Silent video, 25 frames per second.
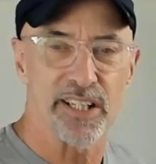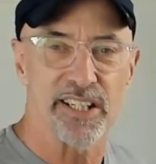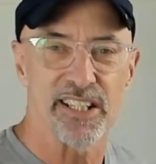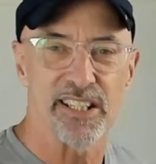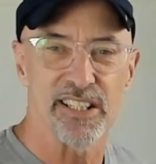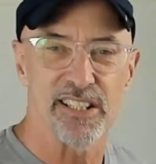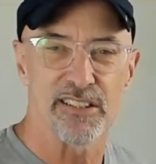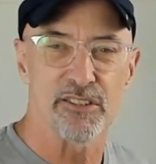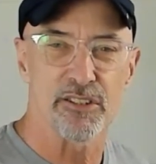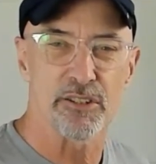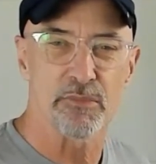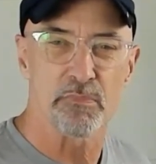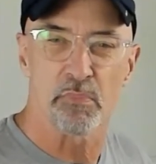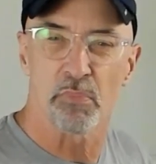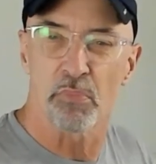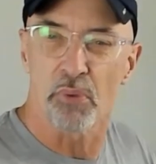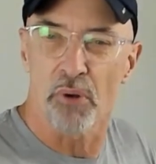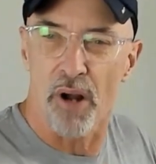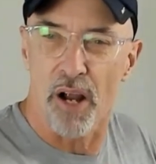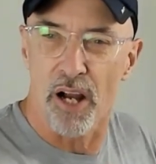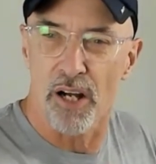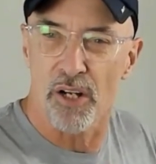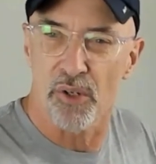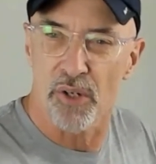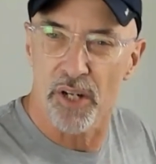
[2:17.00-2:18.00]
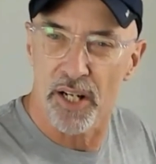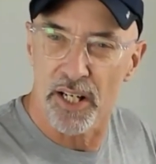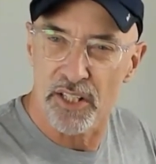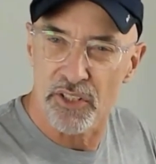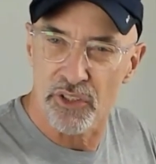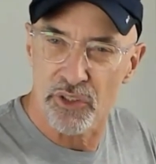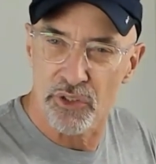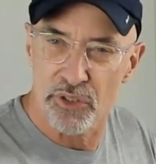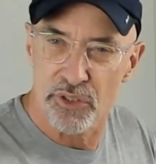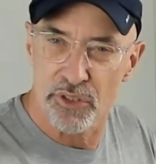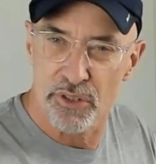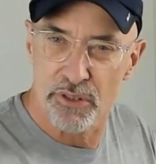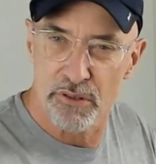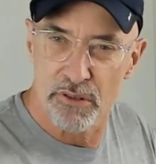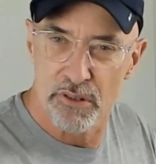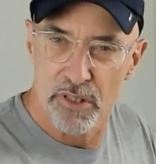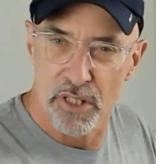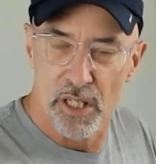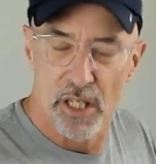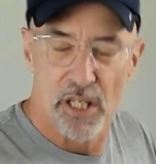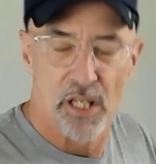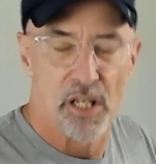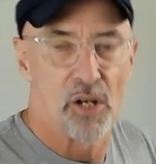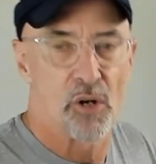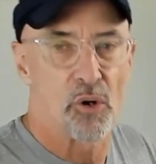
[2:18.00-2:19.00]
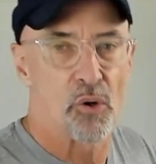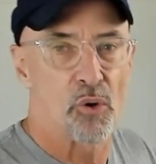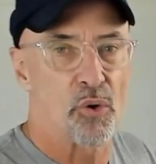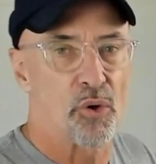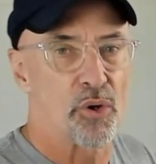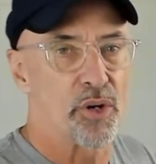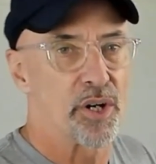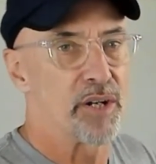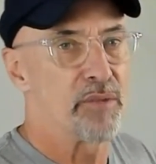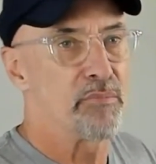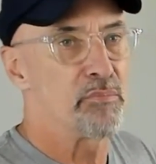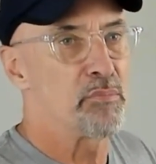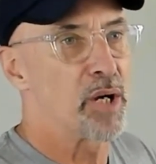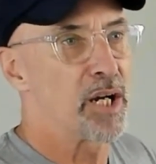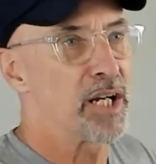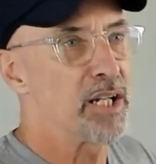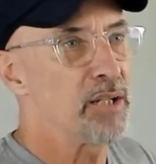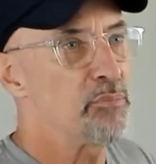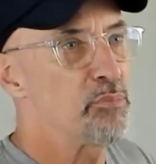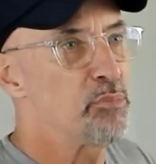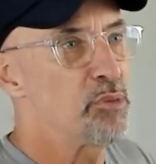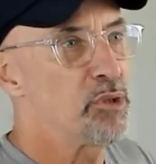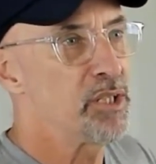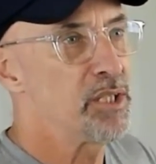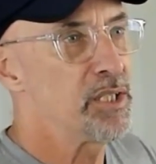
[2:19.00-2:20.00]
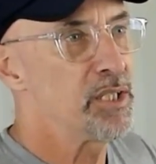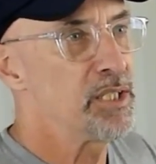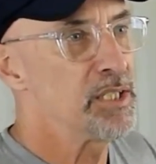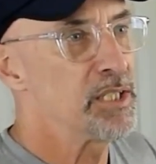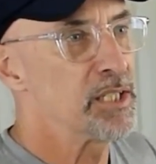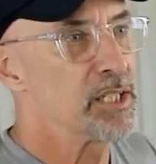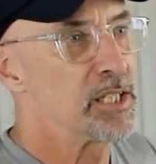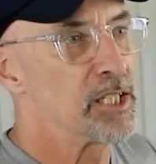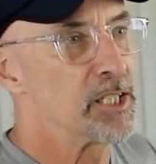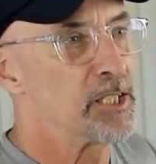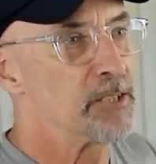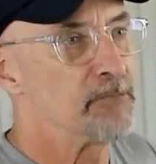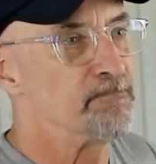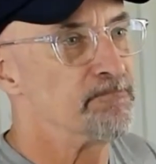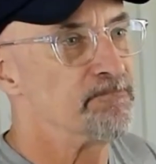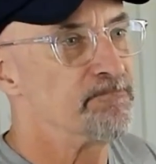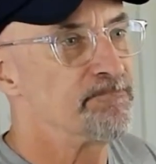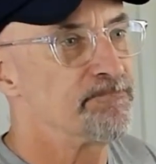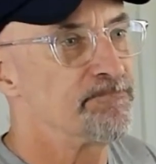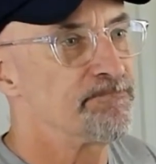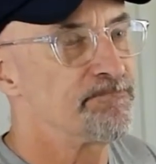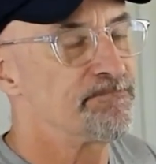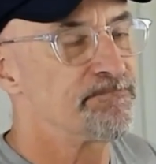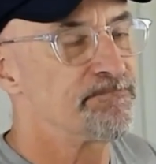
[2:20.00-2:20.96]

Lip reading: is progress, or it might be, I'm